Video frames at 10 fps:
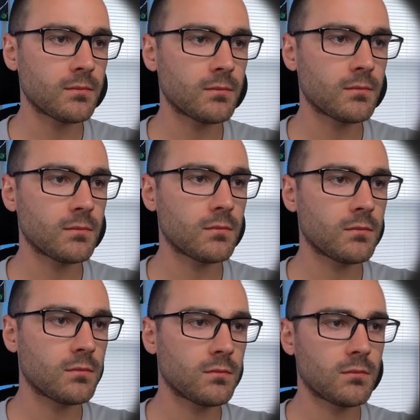
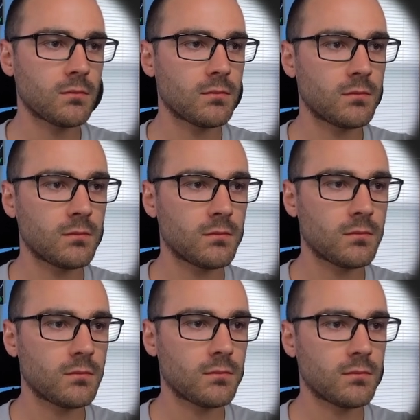
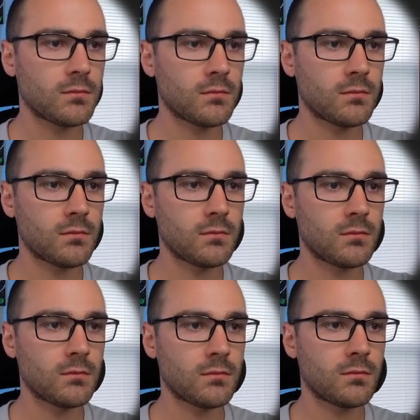
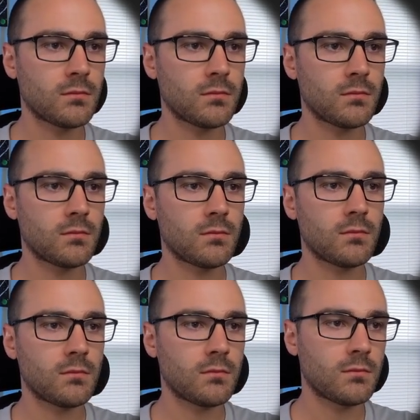
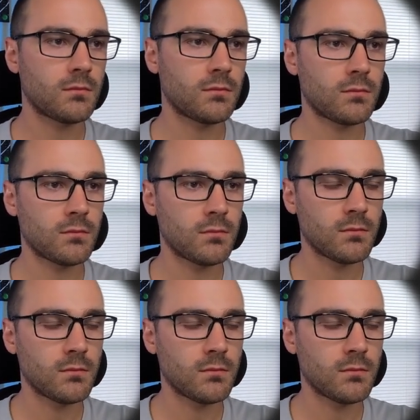Nothing is said.